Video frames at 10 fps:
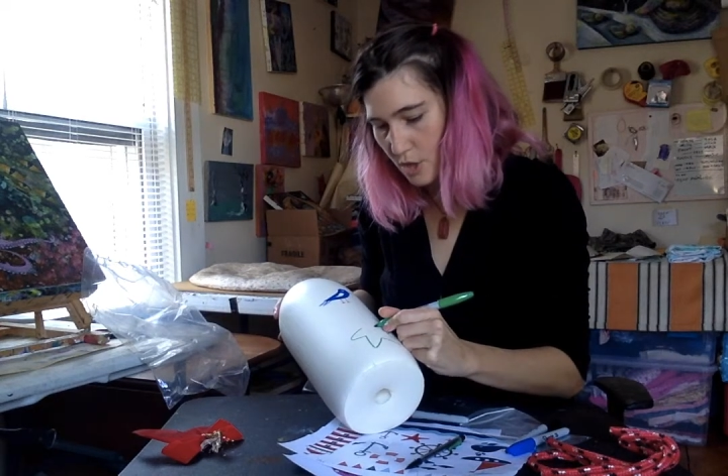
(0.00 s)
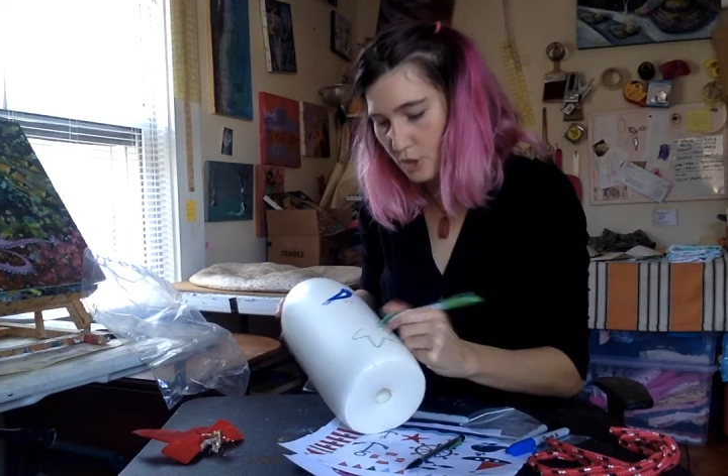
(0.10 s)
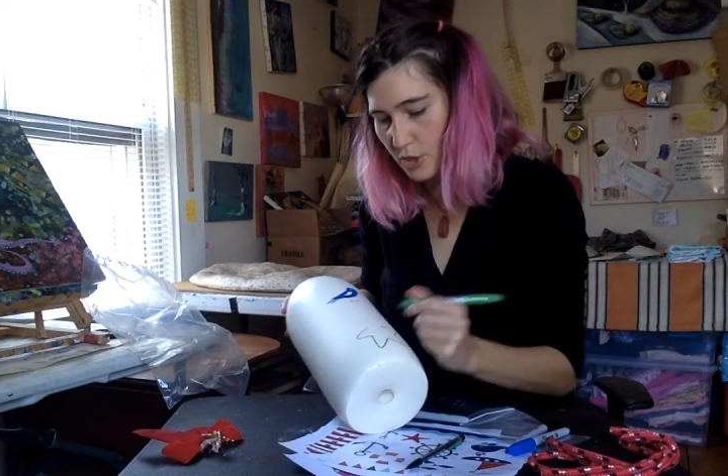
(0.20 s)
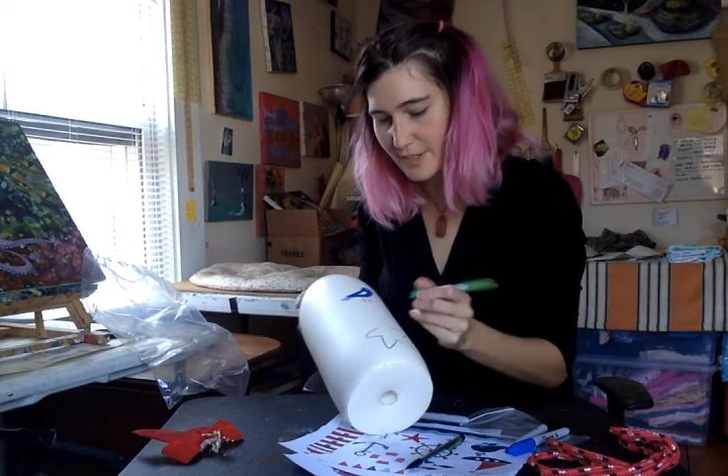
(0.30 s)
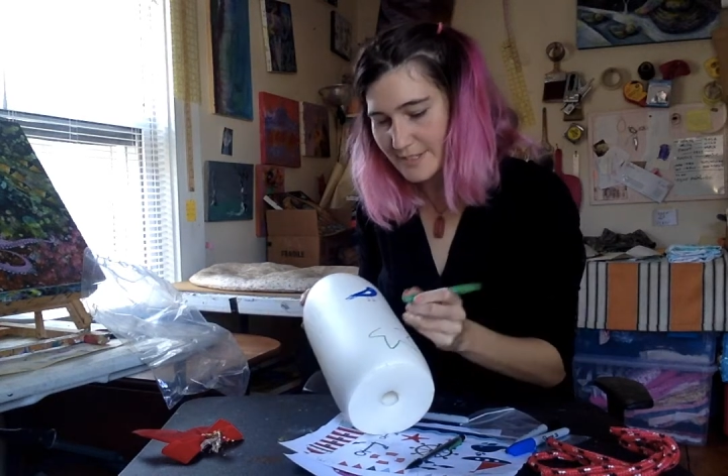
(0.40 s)

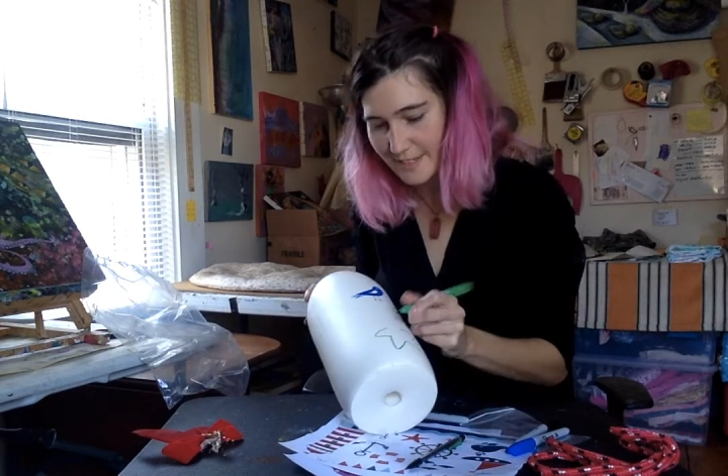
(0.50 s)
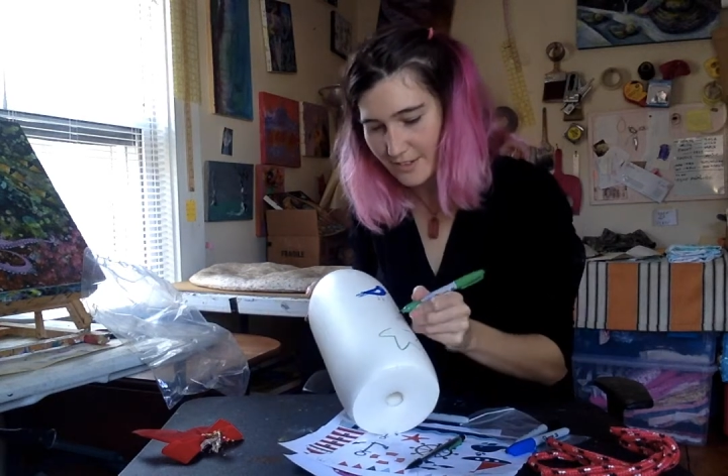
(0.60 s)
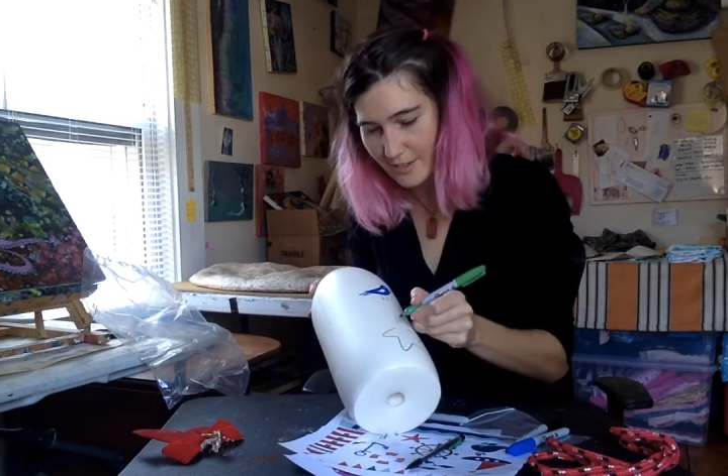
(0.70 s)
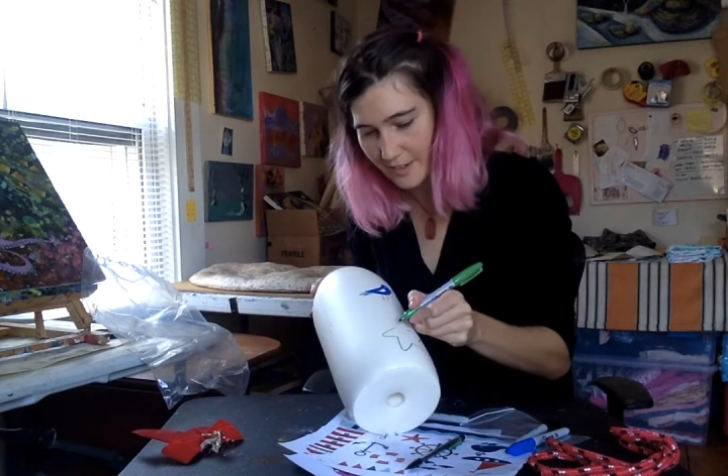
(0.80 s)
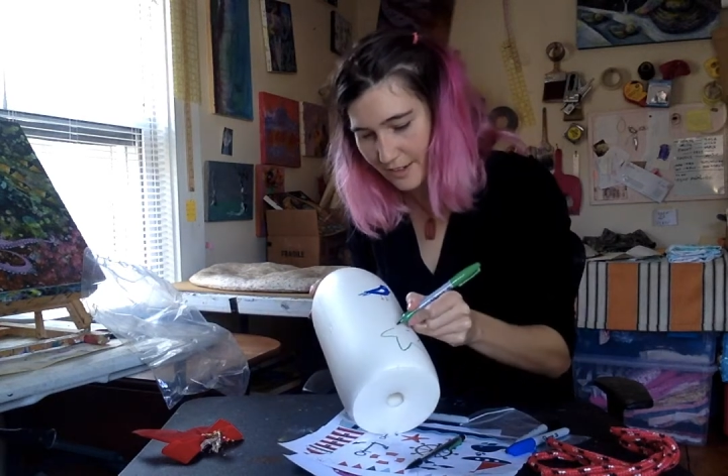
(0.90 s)
looks that
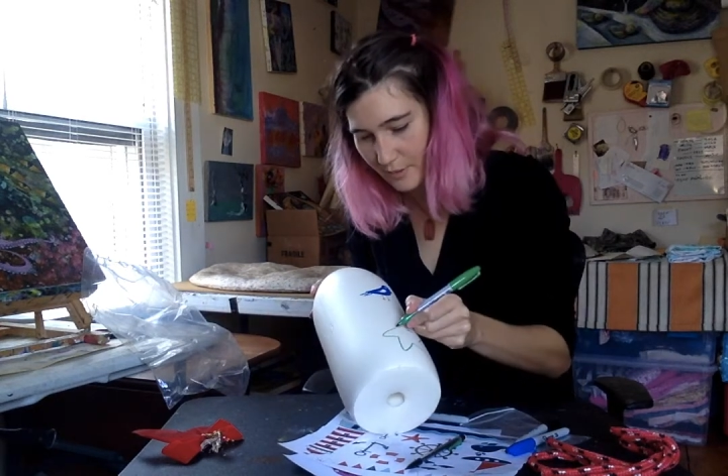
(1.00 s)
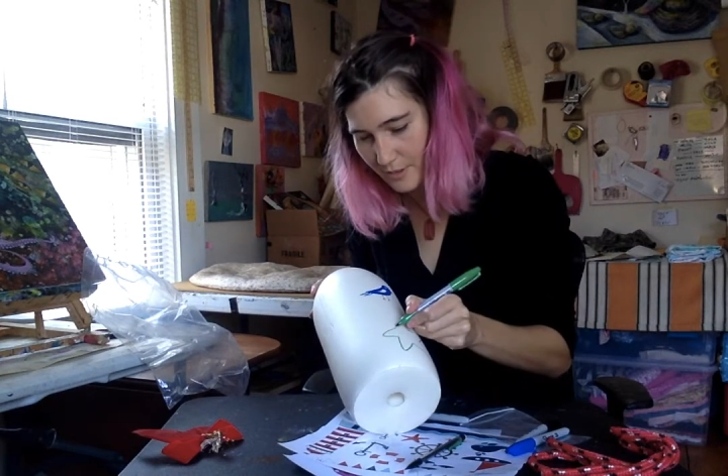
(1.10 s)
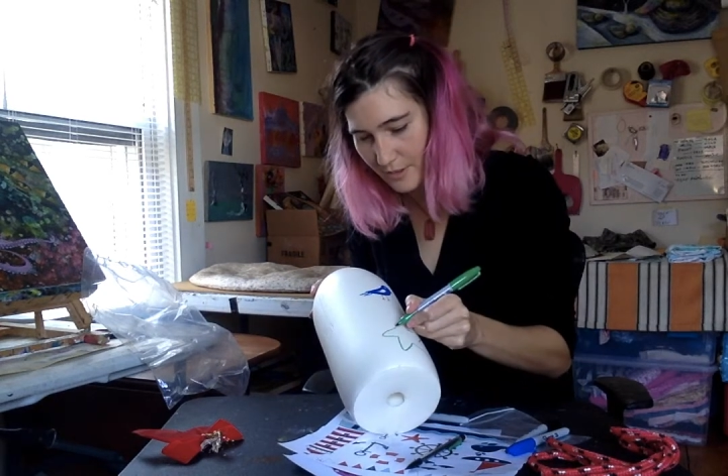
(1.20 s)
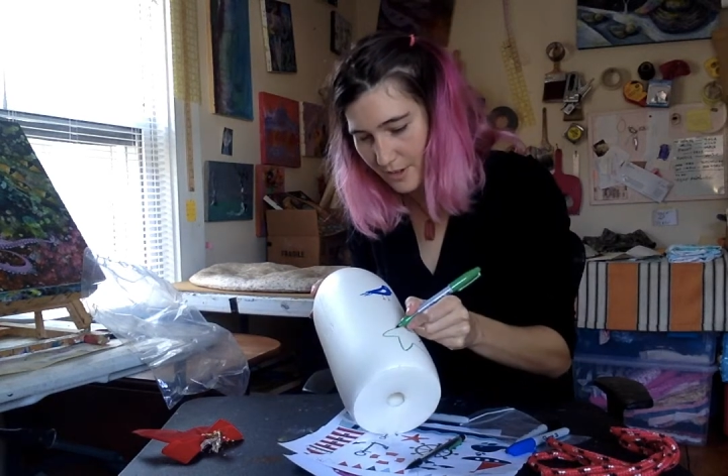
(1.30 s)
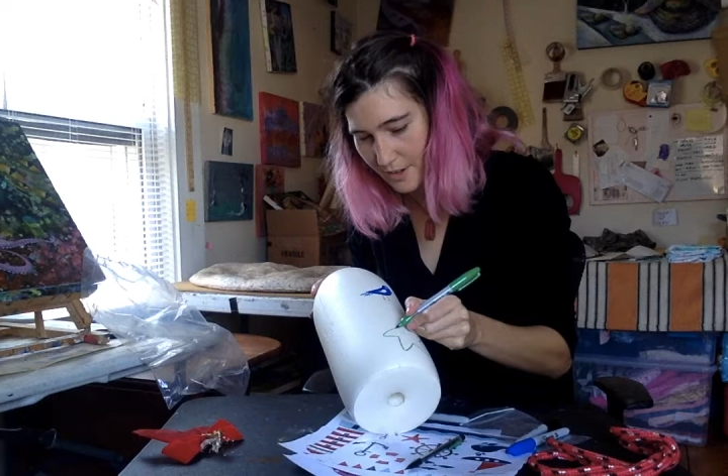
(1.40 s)
you can get
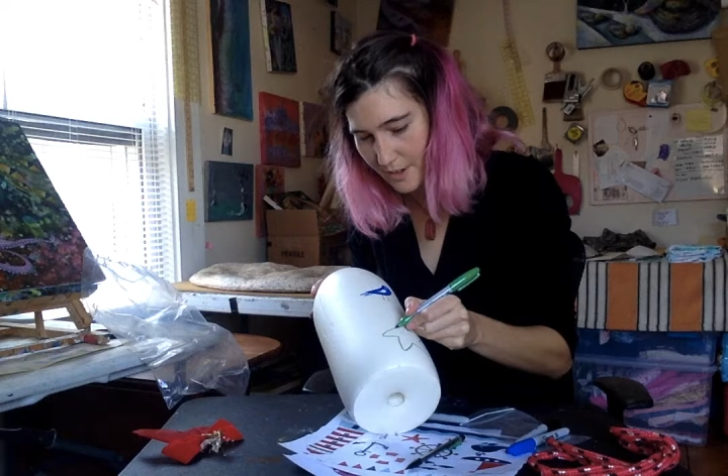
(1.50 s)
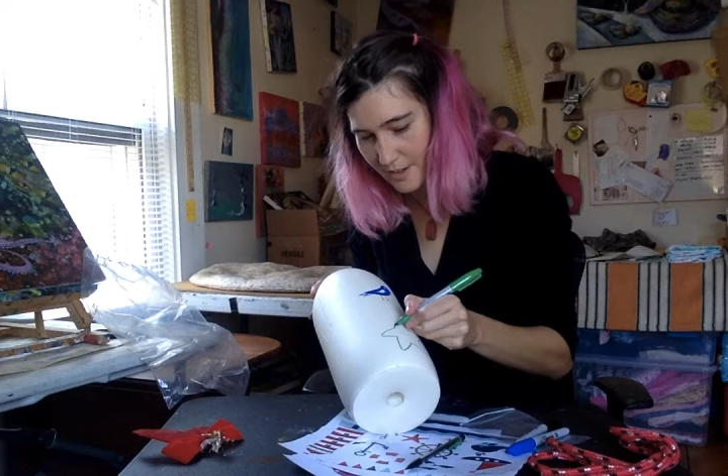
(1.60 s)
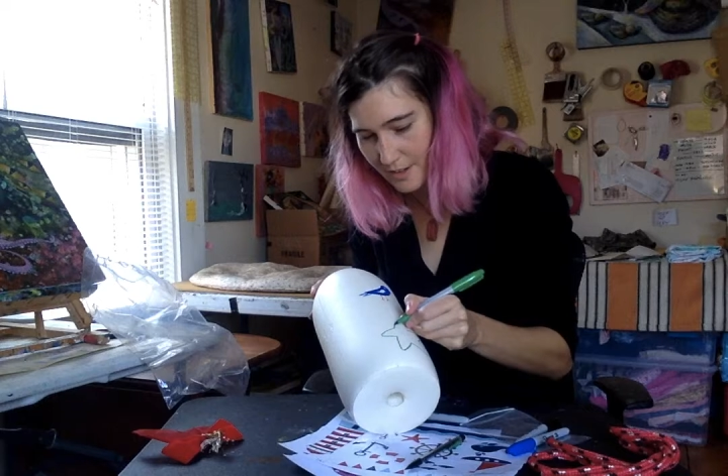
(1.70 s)
with your